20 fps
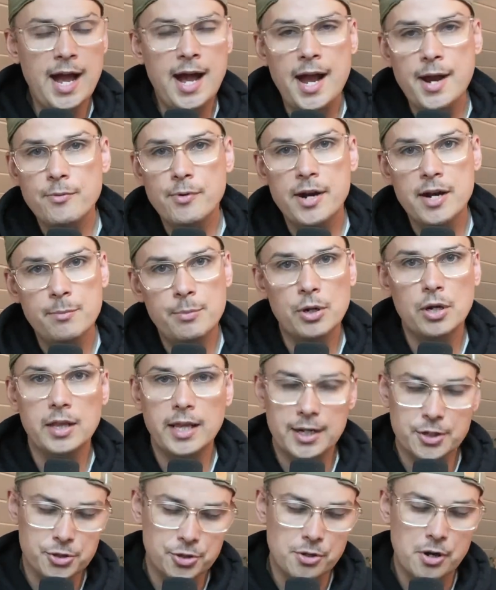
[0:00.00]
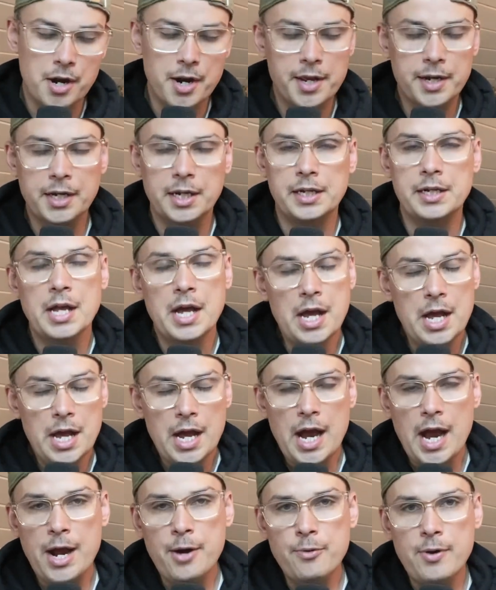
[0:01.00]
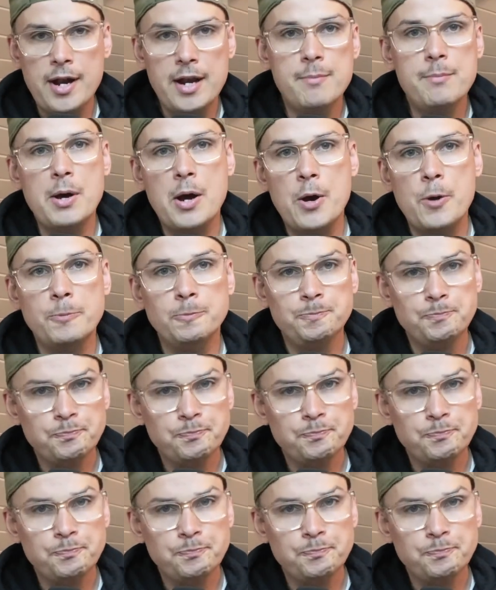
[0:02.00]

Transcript: I write about electronic, and I write about